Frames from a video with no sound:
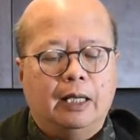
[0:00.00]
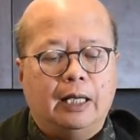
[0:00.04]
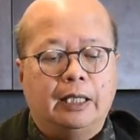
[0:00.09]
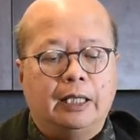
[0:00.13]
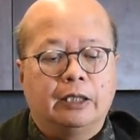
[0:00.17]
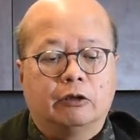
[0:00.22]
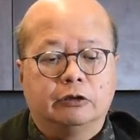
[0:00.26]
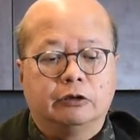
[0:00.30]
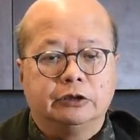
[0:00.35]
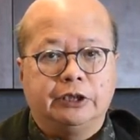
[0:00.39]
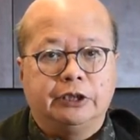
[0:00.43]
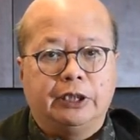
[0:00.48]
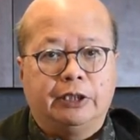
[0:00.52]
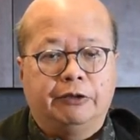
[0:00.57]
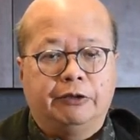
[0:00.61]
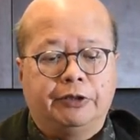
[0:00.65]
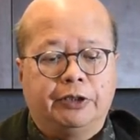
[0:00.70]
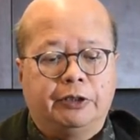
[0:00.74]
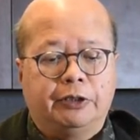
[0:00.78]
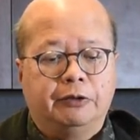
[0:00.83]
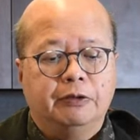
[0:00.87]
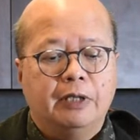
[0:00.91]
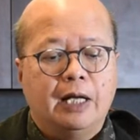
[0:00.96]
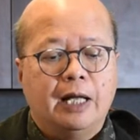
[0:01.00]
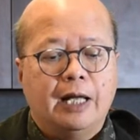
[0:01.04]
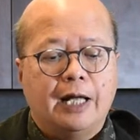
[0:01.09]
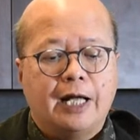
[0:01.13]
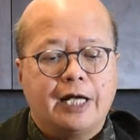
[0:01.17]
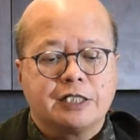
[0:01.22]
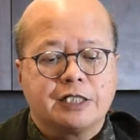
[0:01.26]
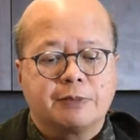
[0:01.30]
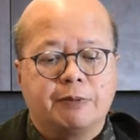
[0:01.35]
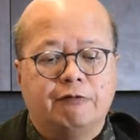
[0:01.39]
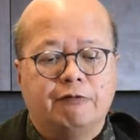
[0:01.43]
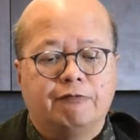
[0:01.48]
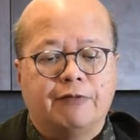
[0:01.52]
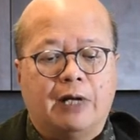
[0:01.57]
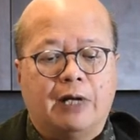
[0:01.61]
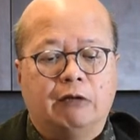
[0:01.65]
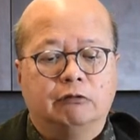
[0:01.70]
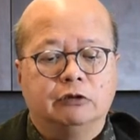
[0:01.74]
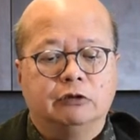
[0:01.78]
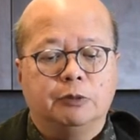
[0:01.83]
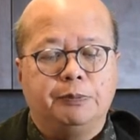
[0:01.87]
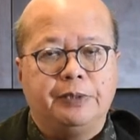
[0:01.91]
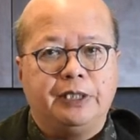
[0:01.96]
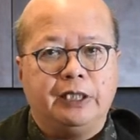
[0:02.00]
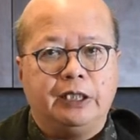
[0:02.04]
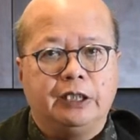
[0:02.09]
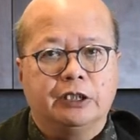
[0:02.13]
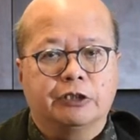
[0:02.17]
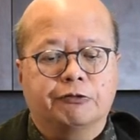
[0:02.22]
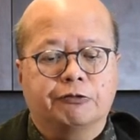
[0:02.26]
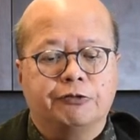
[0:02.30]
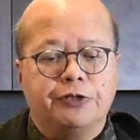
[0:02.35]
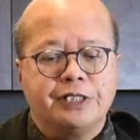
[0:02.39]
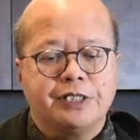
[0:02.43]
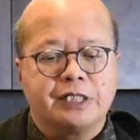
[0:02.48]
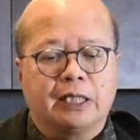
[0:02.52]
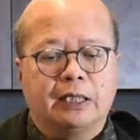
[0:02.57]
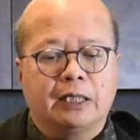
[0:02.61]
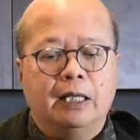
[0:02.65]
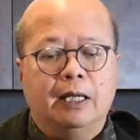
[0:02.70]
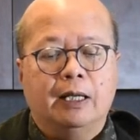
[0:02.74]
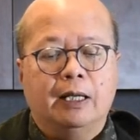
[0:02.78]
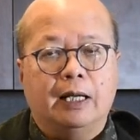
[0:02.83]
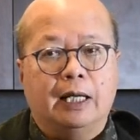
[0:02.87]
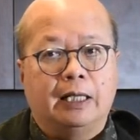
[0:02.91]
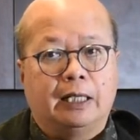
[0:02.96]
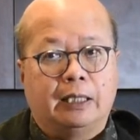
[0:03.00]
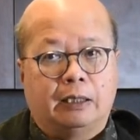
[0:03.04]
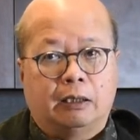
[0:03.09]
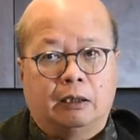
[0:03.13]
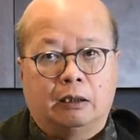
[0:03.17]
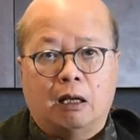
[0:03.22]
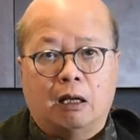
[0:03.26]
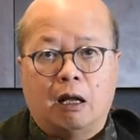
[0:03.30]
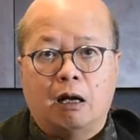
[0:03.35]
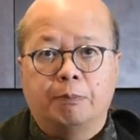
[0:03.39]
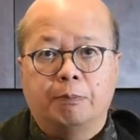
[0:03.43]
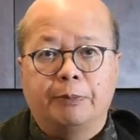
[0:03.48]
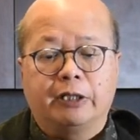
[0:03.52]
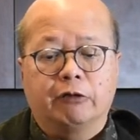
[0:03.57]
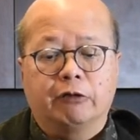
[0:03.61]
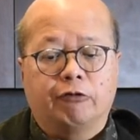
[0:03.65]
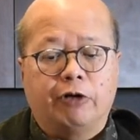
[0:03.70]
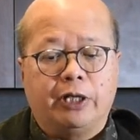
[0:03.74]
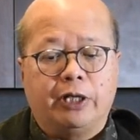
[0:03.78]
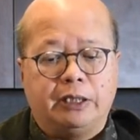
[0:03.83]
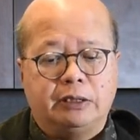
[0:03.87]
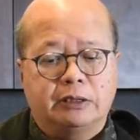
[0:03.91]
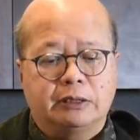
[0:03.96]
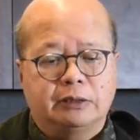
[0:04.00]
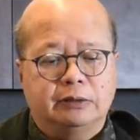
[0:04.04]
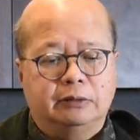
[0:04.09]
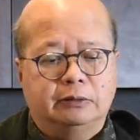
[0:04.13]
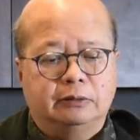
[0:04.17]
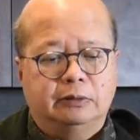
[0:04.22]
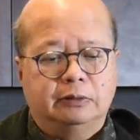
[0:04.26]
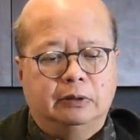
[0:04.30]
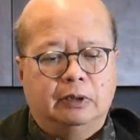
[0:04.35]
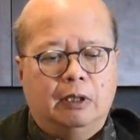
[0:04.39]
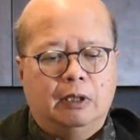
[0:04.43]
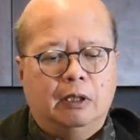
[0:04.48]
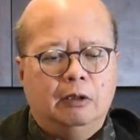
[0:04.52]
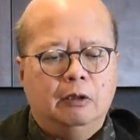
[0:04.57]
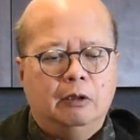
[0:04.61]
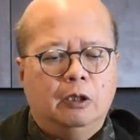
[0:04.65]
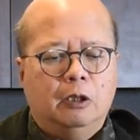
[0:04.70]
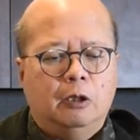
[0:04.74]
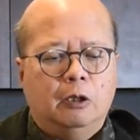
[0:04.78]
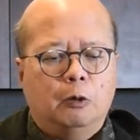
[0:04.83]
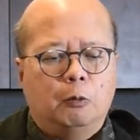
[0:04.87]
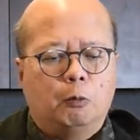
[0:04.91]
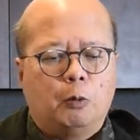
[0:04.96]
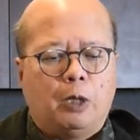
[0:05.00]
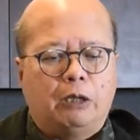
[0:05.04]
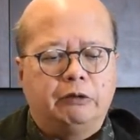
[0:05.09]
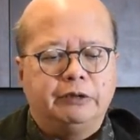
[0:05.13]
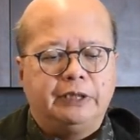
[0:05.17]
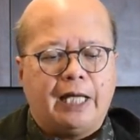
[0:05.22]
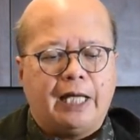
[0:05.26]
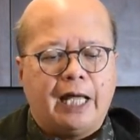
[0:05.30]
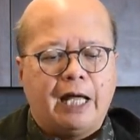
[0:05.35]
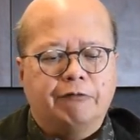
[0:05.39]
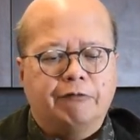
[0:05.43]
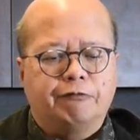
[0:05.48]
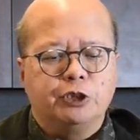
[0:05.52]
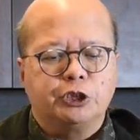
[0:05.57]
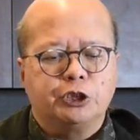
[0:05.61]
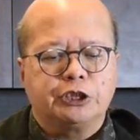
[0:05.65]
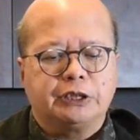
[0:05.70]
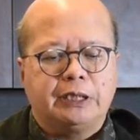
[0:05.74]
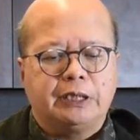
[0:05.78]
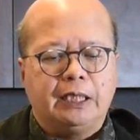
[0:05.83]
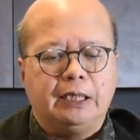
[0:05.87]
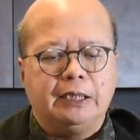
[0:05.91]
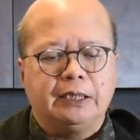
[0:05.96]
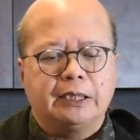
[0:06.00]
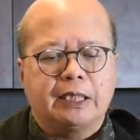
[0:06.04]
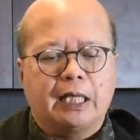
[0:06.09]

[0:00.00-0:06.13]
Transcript: and Ontario has been found to be increasing at an alarming rate. While the average daily